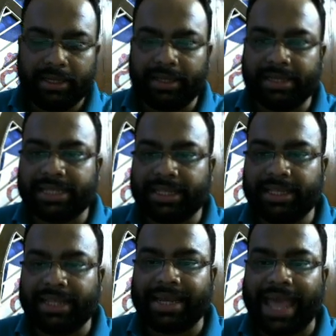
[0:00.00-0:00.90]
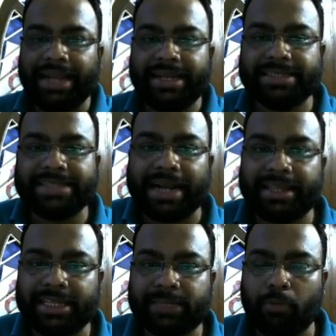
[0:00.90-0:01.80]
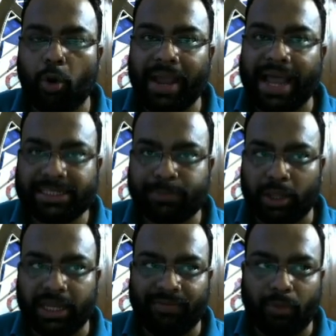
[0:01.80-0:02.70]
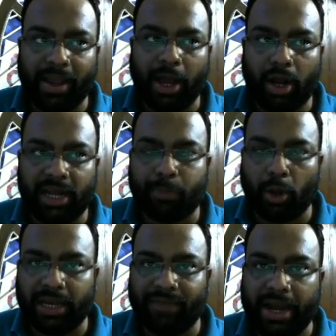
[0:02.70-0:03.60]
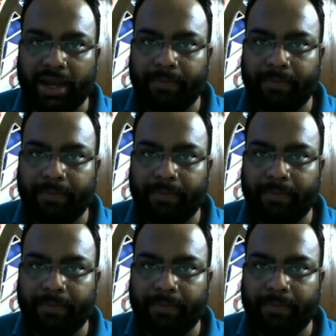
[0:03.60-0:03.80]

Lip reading: that this omega is positive, omega naught is positive, right?